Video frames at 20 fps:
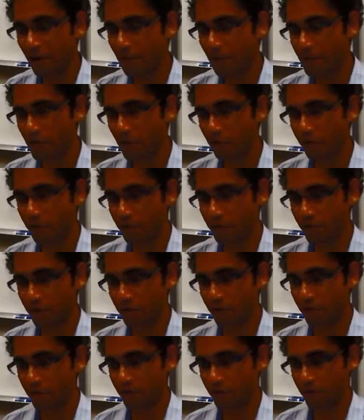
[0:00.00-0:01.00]
found out
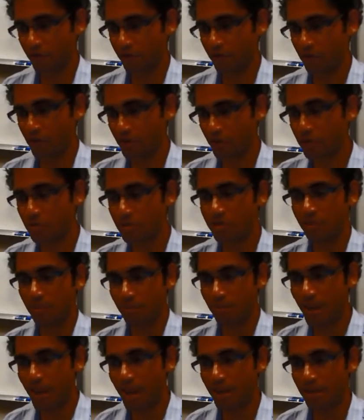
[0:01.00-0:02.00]
new
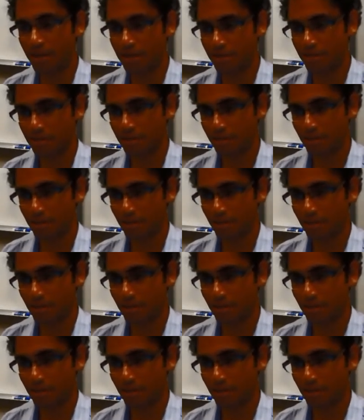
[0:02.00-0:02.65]
suppliers